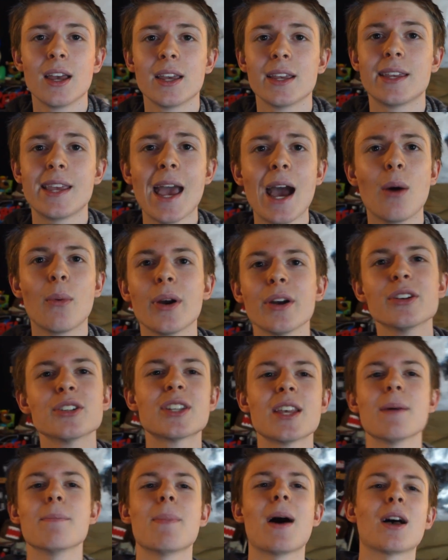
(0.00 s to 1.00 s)
yeah, we're just
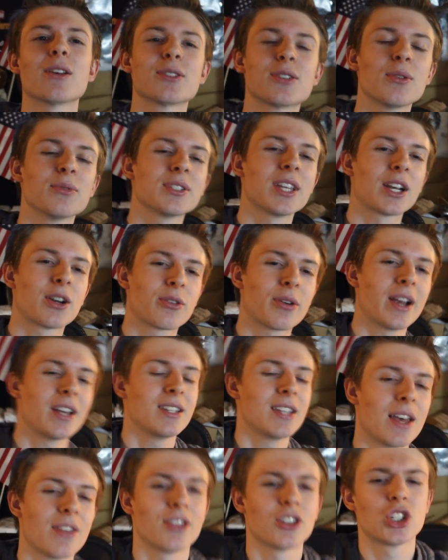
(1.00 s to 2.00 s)
hitting milestones like
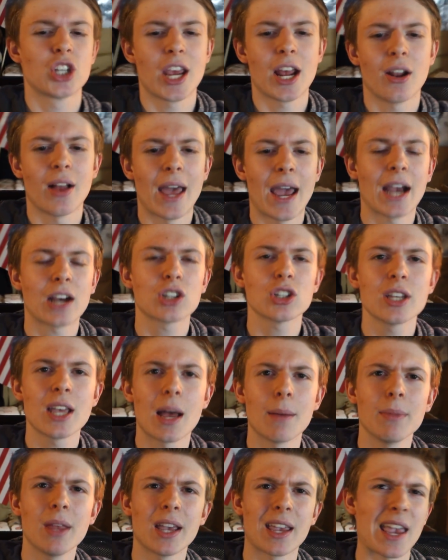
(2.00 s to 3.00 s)
crazy on this channel. Actually,
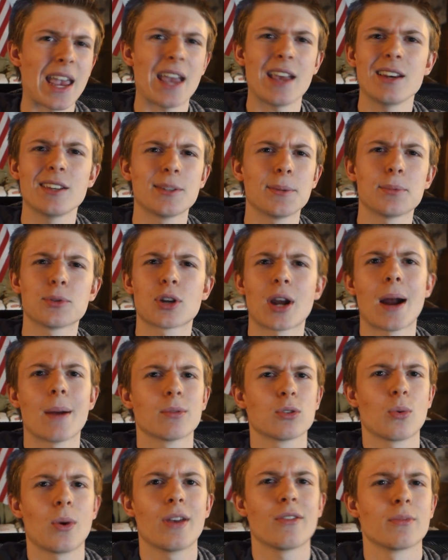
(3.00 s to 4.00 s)
I'm like 80
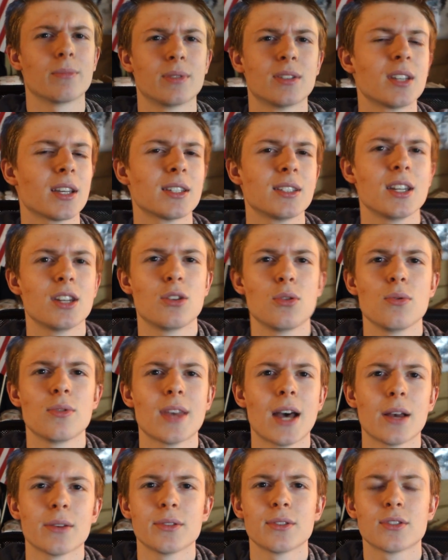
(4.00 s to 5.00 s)
subscribers away from
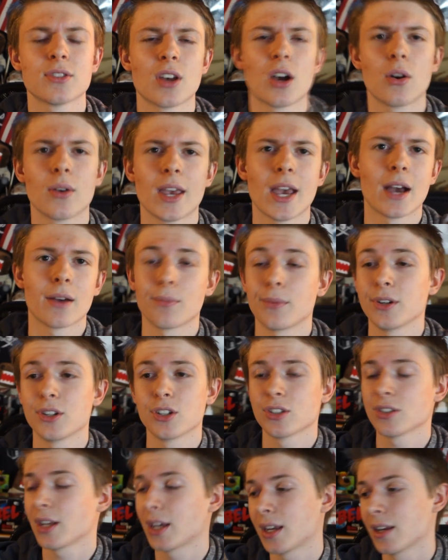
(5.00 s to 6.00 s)
62,000. So yeah, we
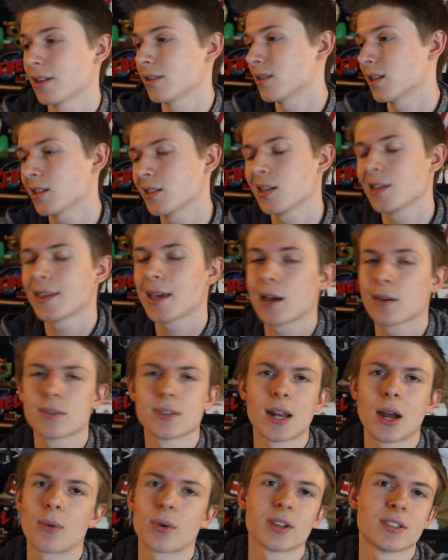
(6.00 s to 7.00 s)
just like hit 60,000.
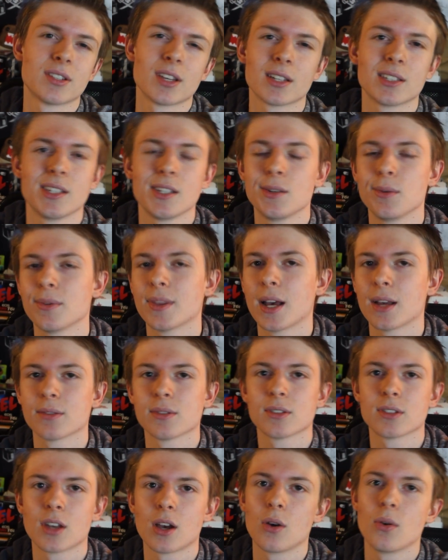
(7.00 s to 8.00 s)
Now we're at
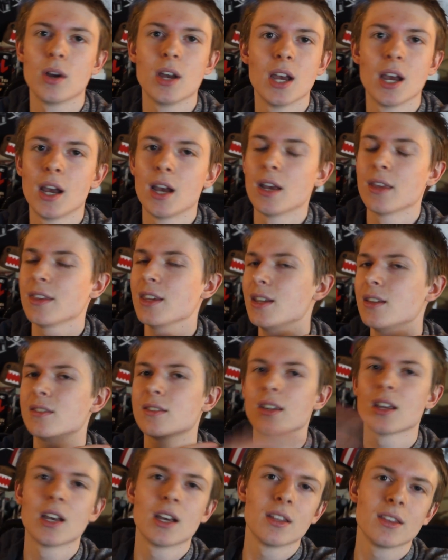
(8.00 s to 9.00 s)
62,000. So
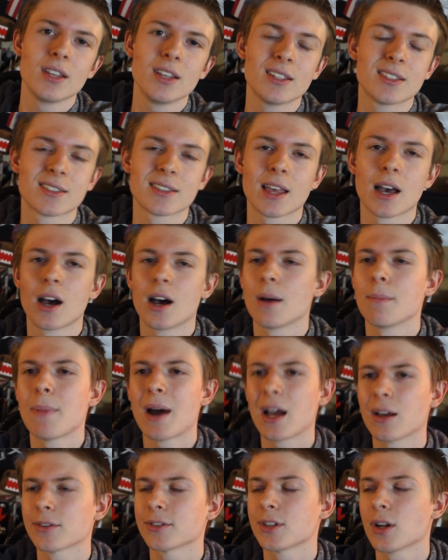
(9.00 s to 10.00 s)
these these uh,
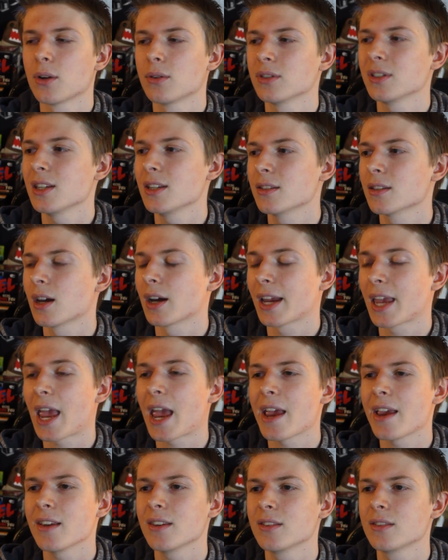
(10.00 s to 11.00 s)
milestones, these uh,
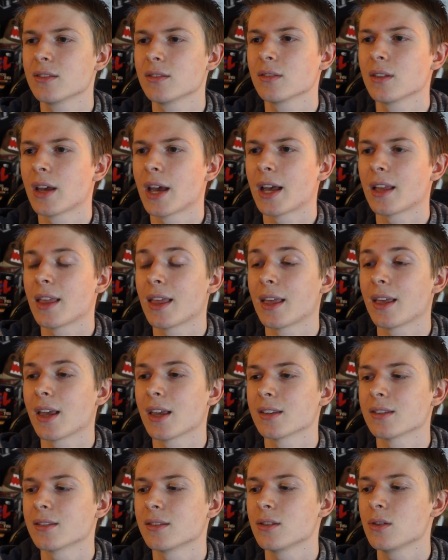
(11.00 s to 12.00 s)
Ks, uh,
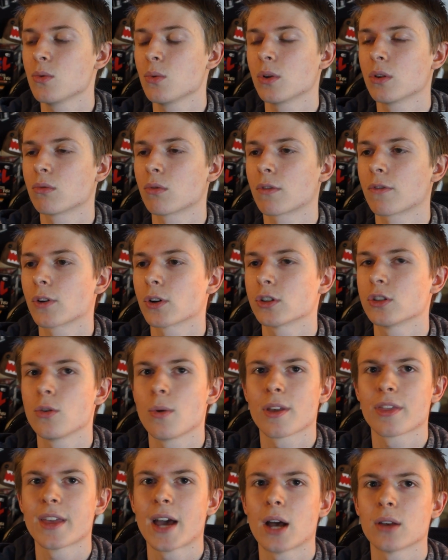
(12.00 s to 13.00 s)
as you would refer to
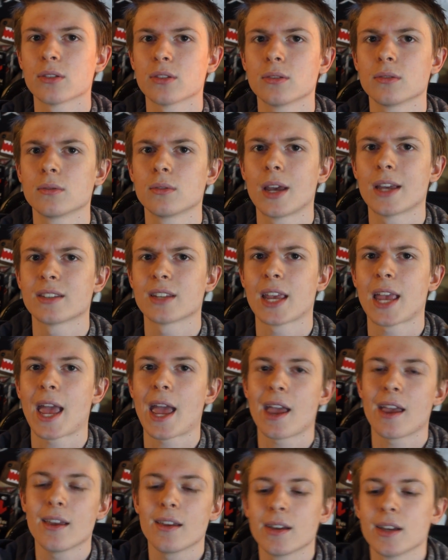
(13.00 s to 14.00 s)
a thousand as a
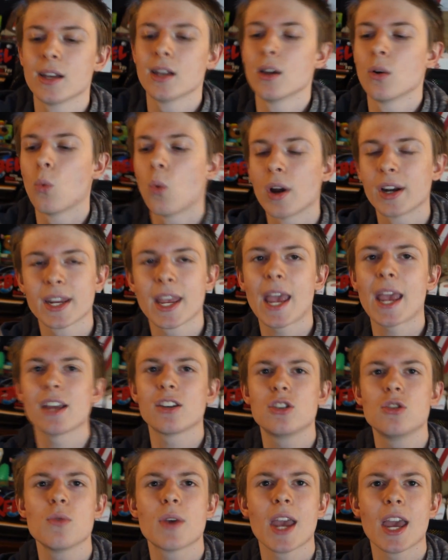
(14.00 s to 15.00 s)
K, 1K,
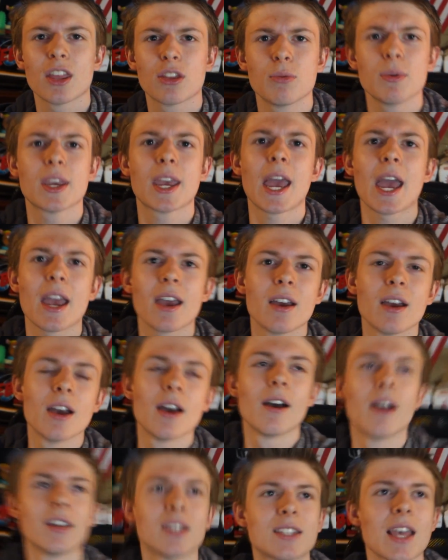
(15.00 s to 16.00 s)
2K, 3K.
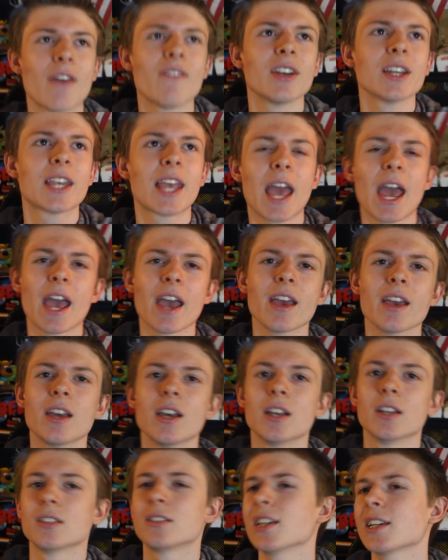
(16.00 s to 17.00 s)
7k
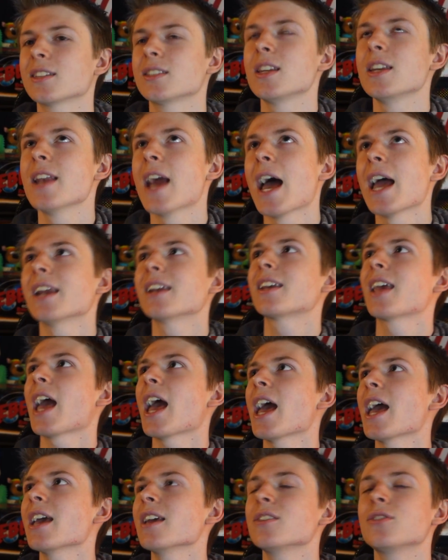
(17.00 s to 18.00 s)

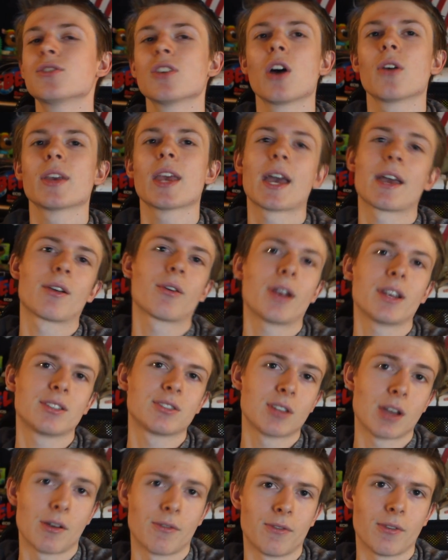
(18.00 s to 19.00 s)
69k so yeah great
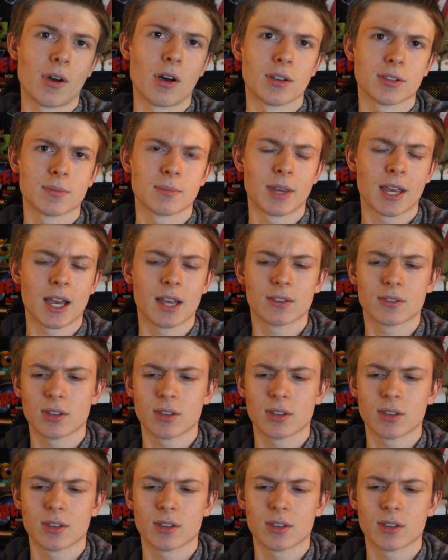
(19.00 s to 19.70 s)
stuff awesome guys